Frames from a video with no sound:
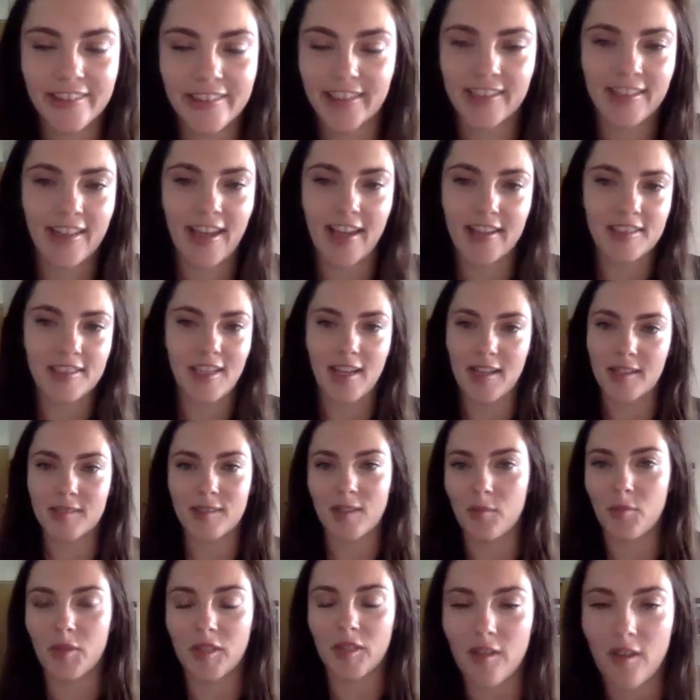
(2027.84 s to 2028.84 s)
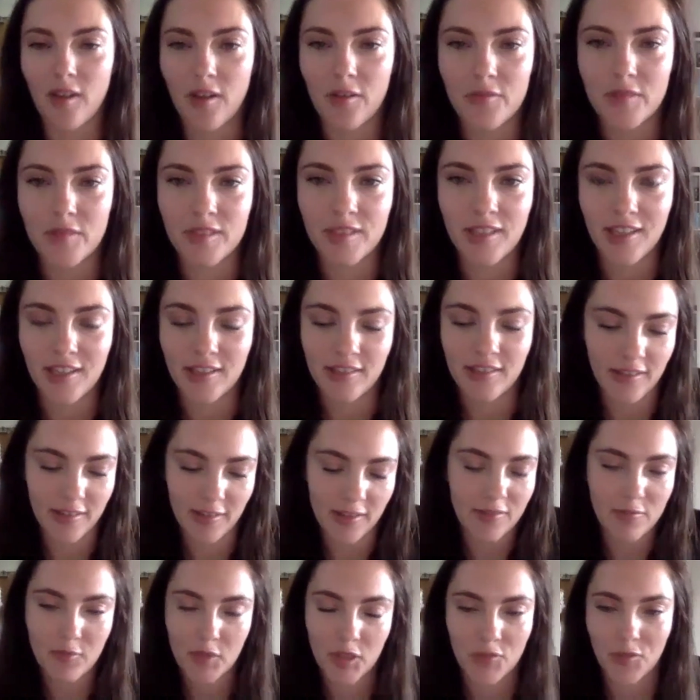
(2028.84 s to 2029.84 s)
that takes up like half the day and you're
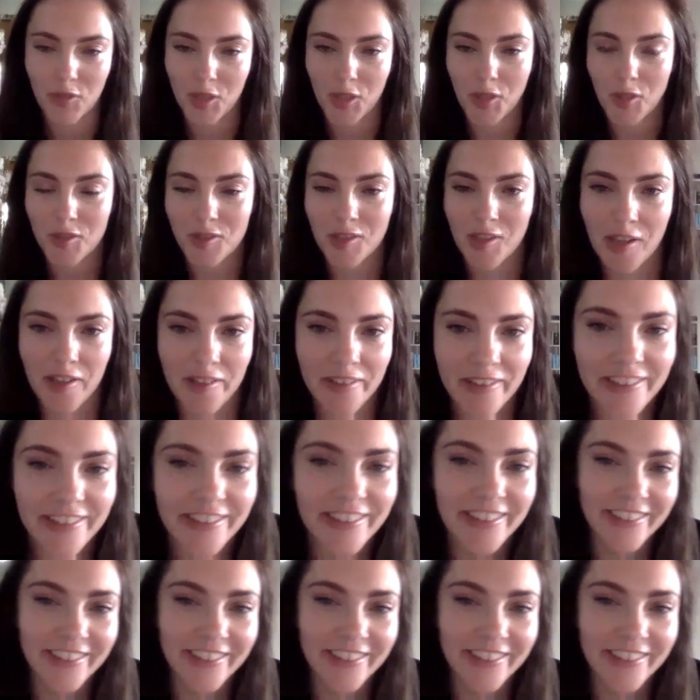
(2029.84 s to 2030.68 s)
like, what have I got done?